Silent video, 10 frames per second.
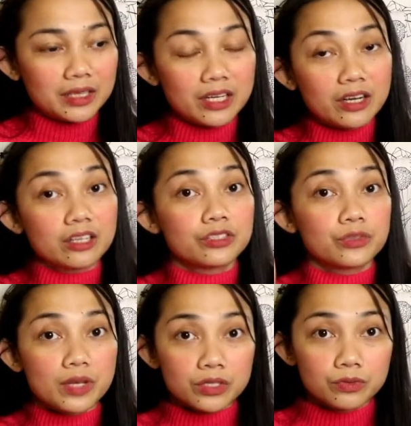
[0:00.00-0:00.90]
There are
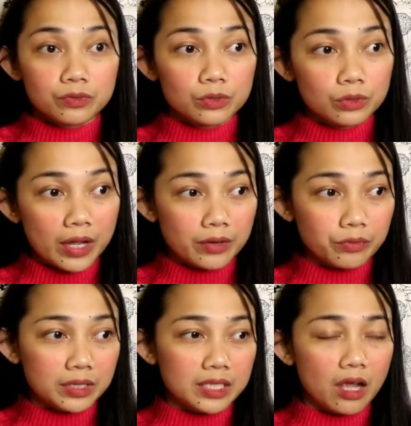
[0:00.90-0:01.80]
stressful and
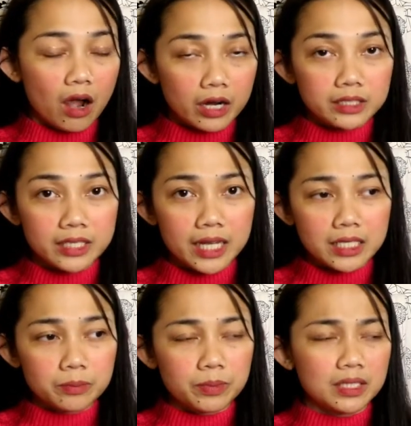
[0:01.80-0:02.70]
really hard
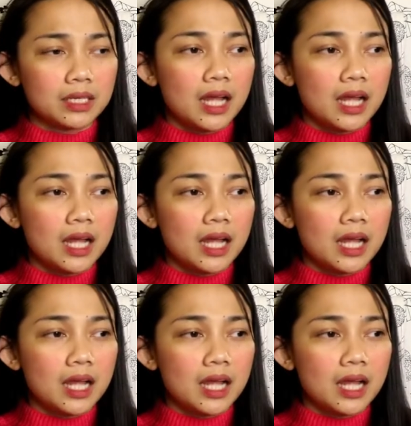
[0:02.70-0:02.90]
days, but